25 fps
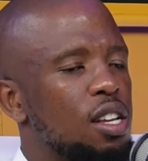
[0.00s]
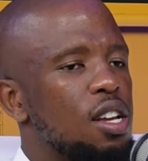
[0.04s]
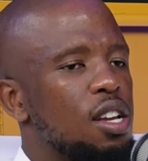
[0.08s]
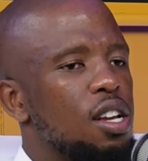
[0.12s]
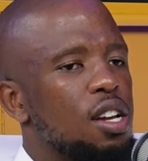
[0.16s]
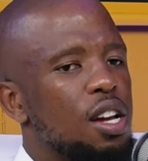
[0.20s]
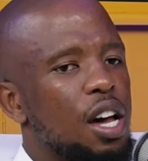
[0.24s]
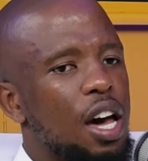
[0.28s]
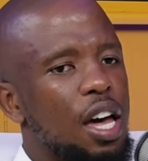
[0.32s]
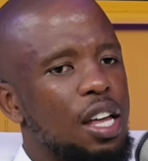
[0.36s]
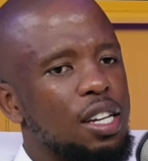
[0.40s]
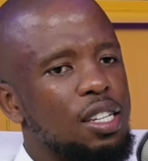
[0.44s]

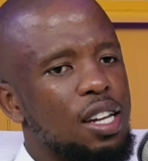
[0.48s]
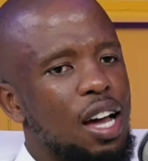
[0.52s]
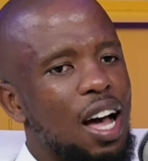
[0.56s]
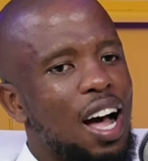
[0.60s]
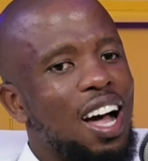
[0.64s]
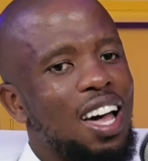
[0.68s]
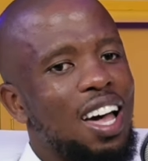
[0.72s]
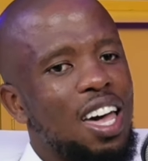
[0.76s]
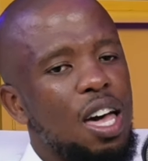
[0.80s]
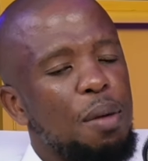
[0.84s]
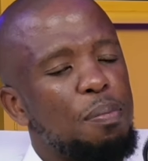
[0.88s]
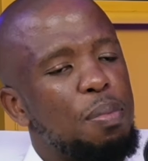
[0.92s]
And are
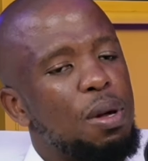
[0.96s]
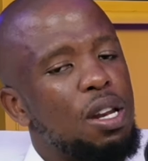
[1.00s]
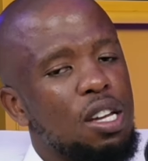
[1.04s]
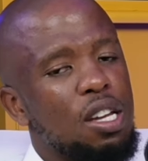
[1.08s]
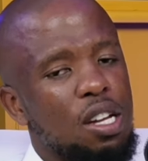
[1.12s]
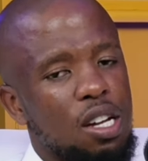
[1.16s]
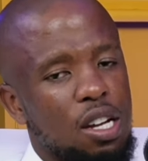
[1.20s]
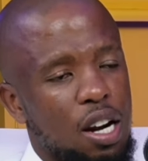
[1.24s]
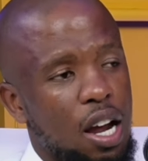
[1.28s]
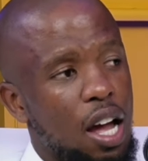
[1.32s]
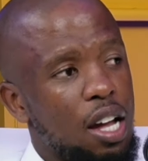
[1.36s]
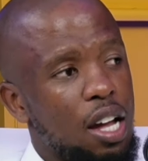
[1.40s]
happening
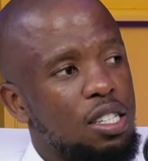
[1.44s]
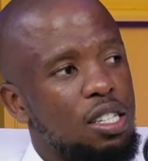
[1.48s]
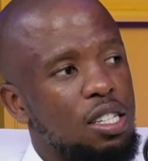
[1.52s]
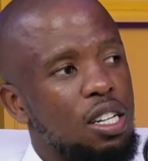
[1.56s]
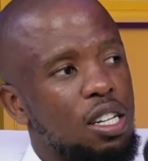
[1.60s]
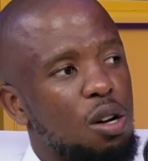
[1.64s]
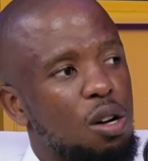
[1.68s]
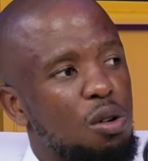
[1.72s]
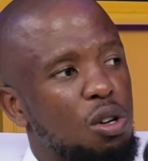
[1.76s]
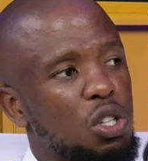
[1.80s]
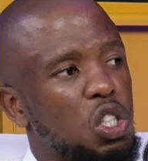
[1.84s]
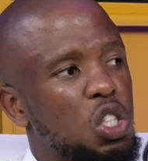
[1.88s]
right in
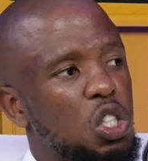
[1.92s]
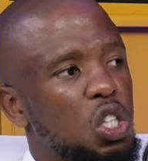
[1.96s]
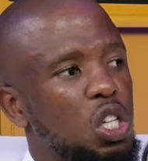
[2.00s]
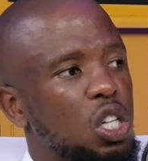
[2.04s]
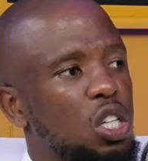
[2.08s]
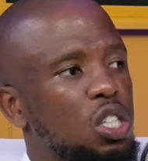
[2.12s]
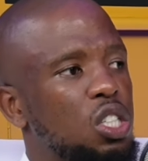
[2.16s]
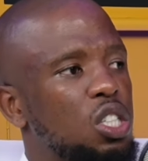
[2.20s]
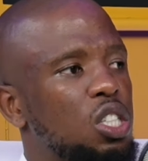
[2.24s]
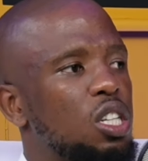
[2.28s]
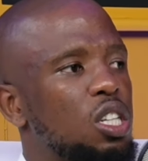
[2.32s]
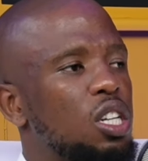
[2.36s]
our
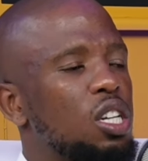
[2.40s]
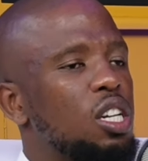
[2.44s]
church,